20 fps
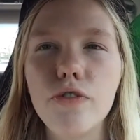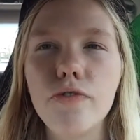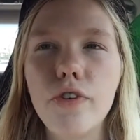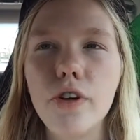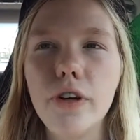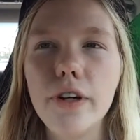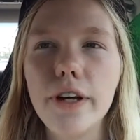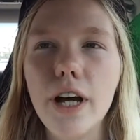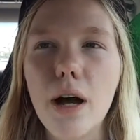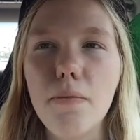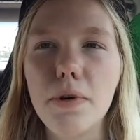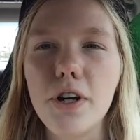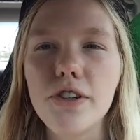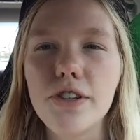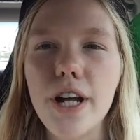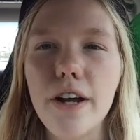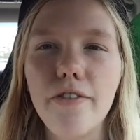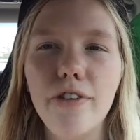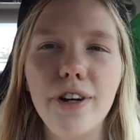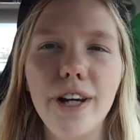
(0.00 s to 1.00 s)
filling up, but it's
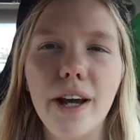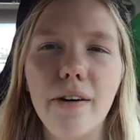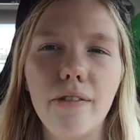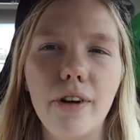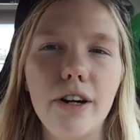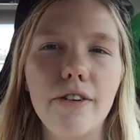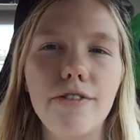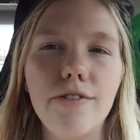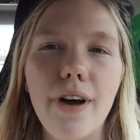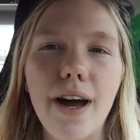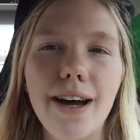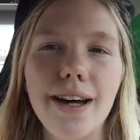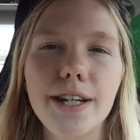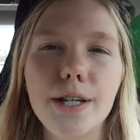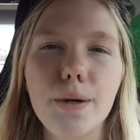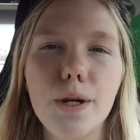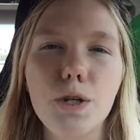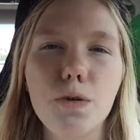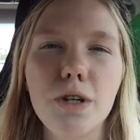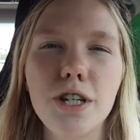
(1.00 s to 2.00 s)
not filling up very fast,
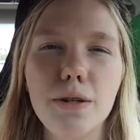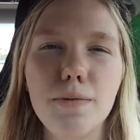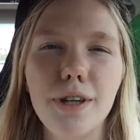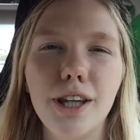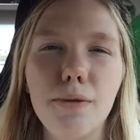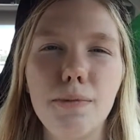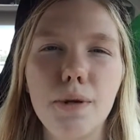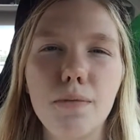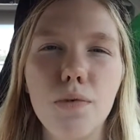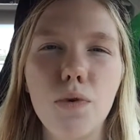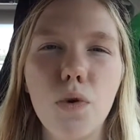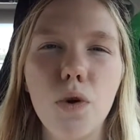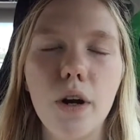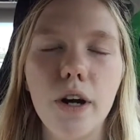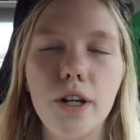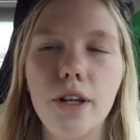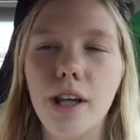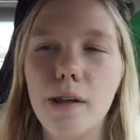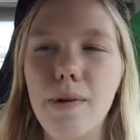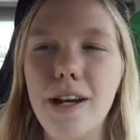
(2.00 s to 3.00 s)
so I twist it a little bit more,
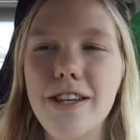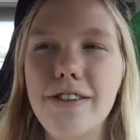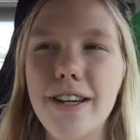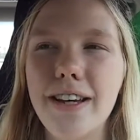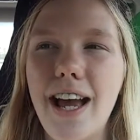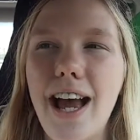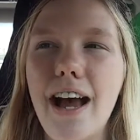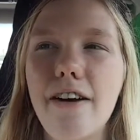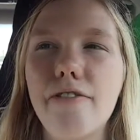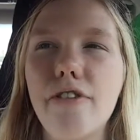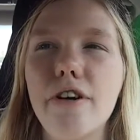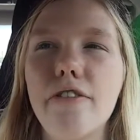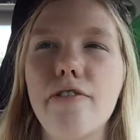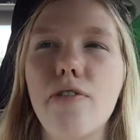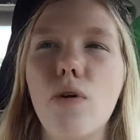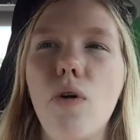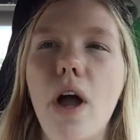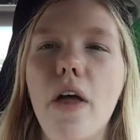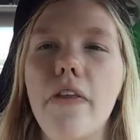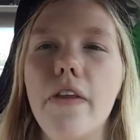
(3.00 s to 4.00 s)
and the lemonade's like halfway
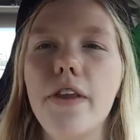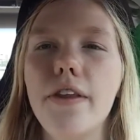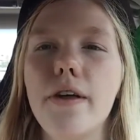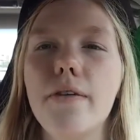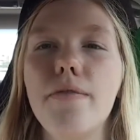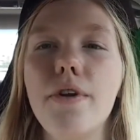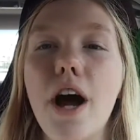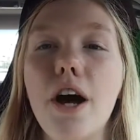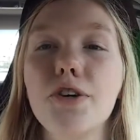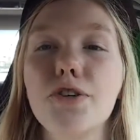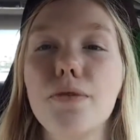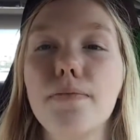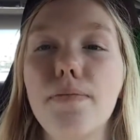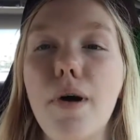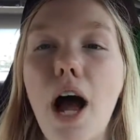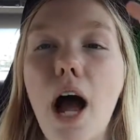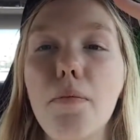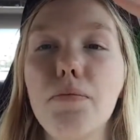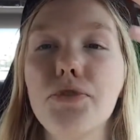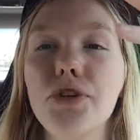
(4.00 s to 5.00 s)
full, and then the nozzle
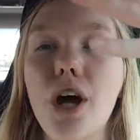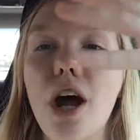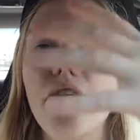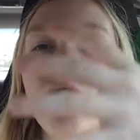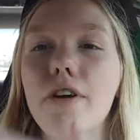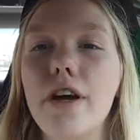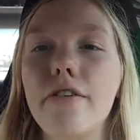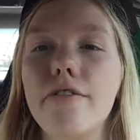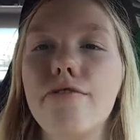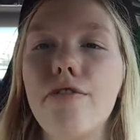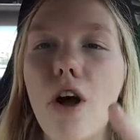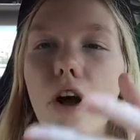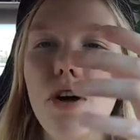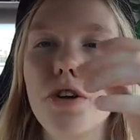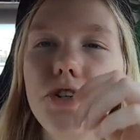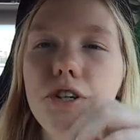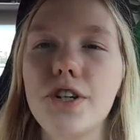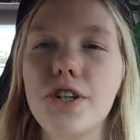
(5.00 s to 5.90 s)
pops off and falls